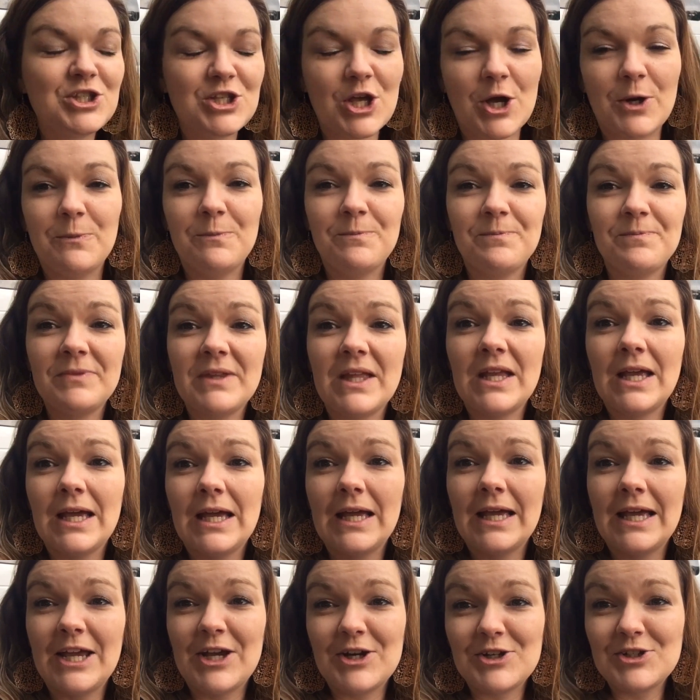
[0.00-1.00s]
So
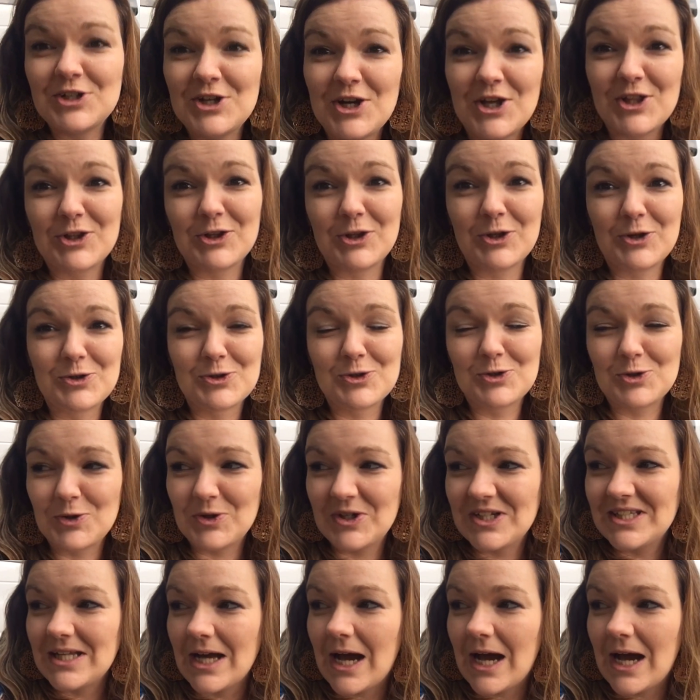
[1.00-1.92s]
here's another little story